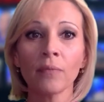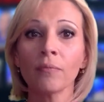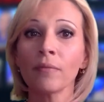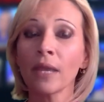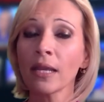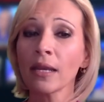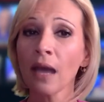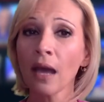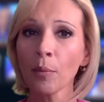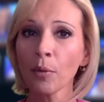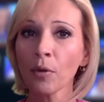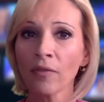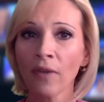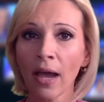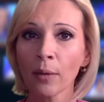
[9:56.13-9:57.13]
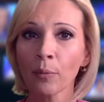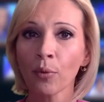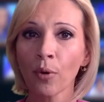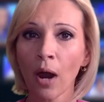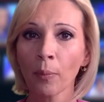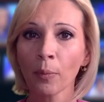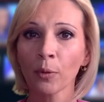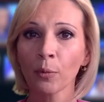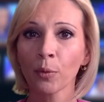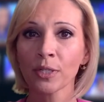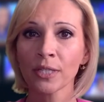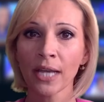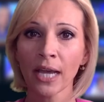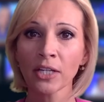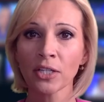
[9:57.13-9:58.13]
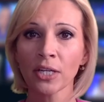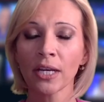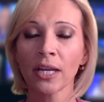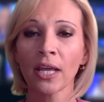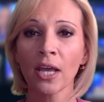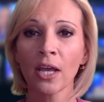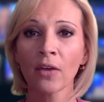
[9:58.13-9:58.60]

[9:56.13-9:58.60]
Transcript: may not provide proper protection